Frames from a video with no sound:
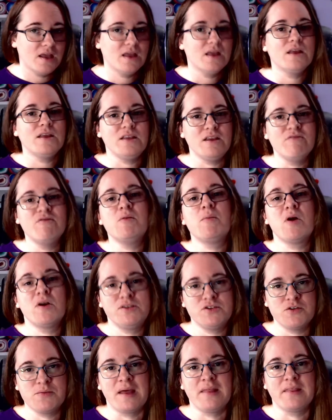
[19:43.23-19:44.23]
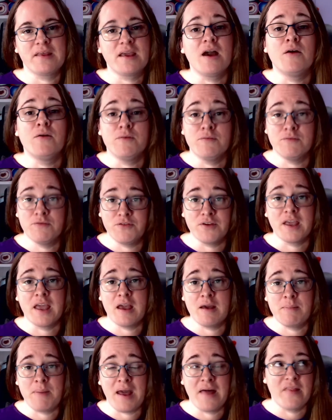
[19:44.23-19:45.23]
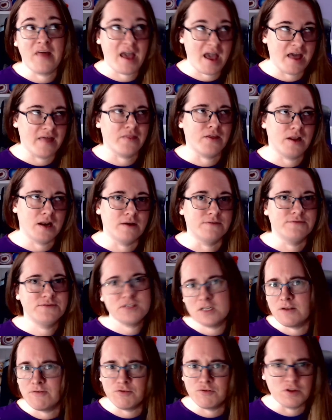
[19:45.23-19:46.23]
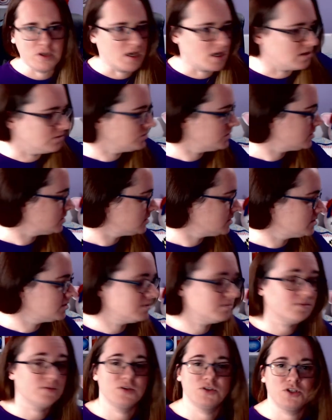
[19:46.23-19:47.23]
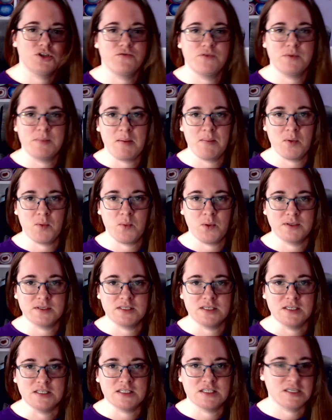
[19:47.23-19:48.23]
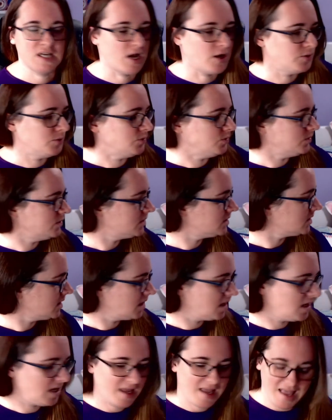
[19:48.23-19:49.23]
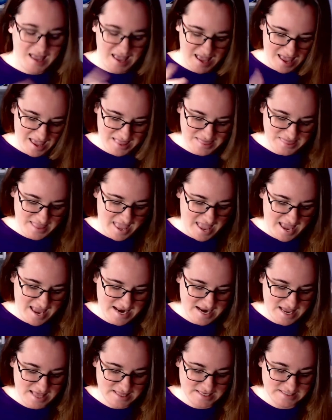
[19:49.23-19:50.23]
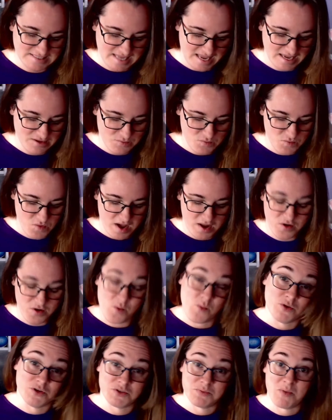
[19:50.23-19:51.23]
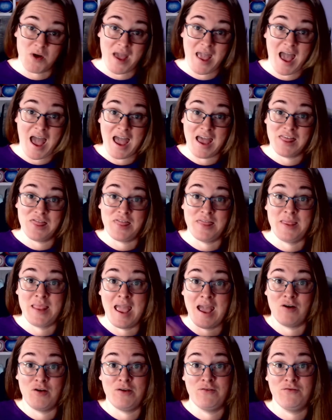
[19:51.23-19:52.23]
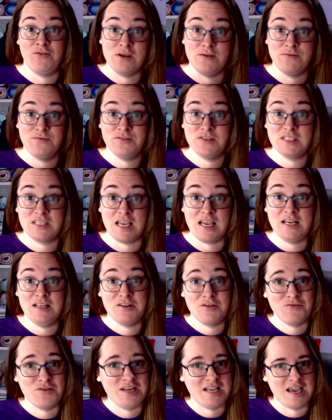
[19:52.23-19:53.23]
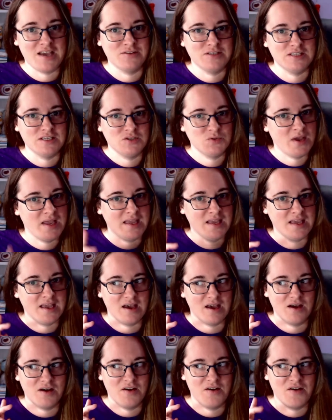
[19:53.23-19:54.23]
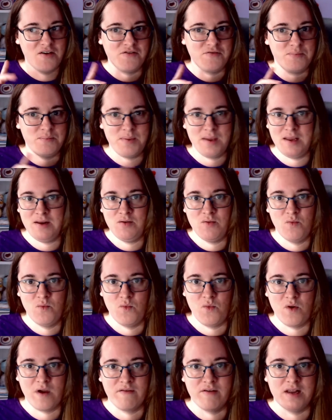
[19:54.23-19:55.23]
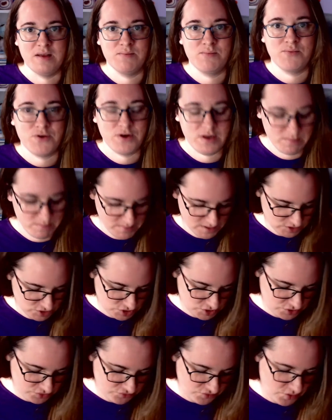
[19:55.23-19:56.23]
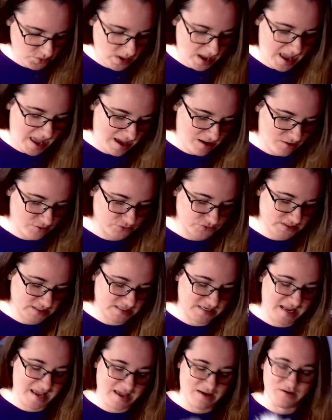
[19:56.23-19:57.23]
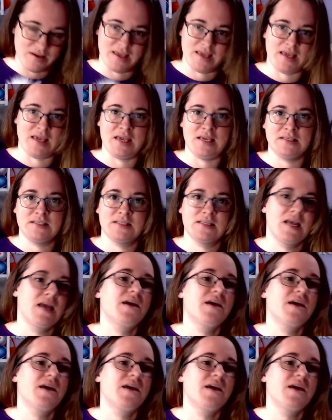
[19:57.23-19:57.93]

you remind her about the coat and forget about the hat, the gloves and everything else. And she'll remember once it snows. And then the second one was my hat. Now, if you've seen the videos this week, I've been wearing it pretty much throughout. Now, it is,